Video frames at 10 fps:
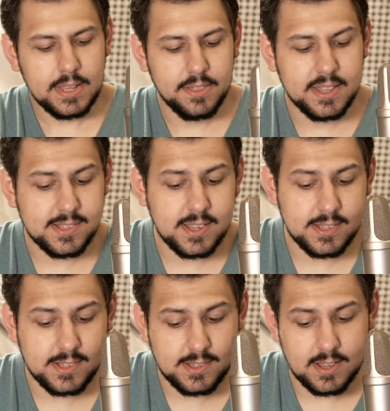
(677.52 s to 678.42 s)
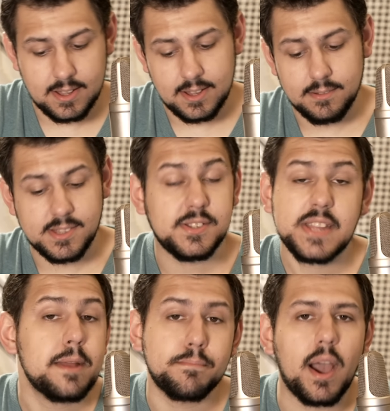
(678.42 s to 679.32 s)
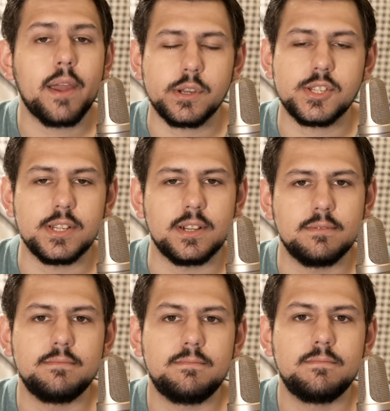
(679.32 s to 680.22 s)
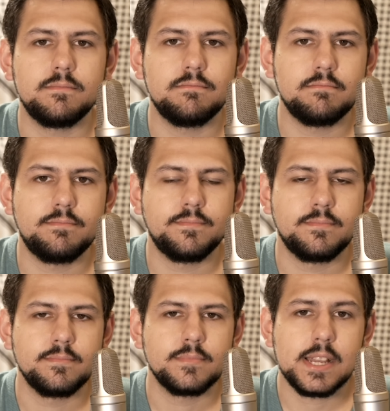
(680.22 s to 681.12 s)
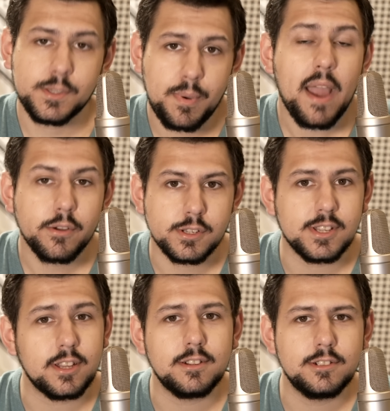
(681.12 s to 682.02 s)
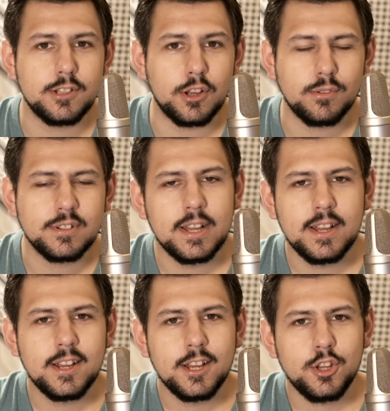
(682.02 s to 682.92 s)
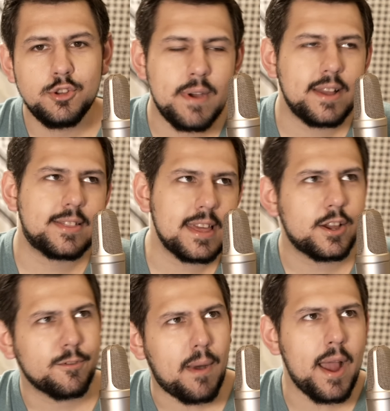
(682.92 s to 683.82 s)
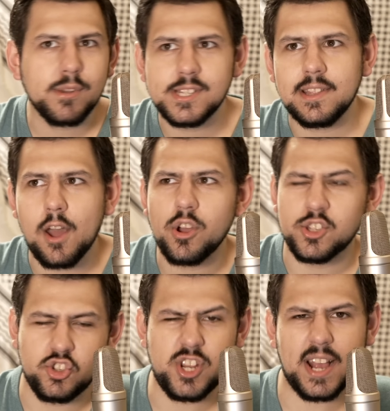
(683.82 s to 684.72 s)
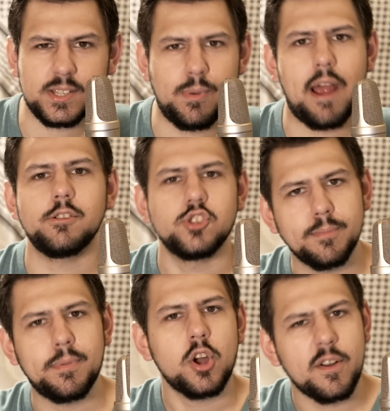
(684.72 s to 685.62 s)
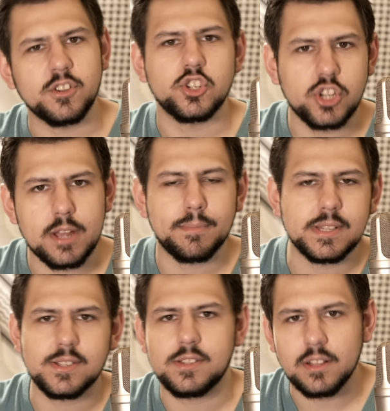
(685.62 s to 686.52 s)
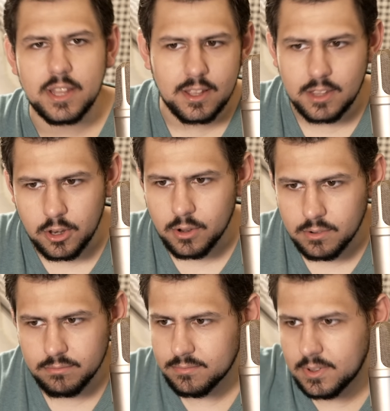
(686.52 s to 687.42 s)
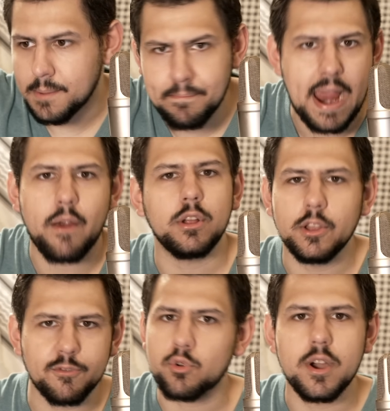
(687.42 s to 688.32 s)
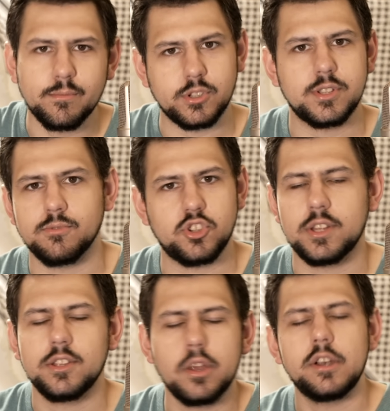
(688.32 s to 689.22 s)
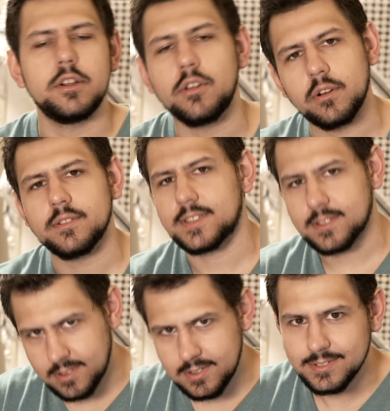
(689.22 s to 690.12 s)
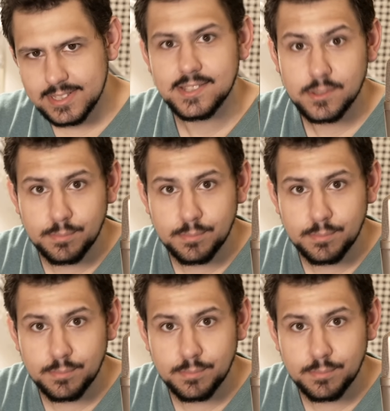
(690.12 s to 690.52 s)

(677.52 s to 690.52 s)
this is state piracy. It's piracy, you know. You might think of piracy like, oh, it's Jack Sparrow jumping off a ship and stealing, you know, a barrel of rum or some shit. No, no, no, no. This is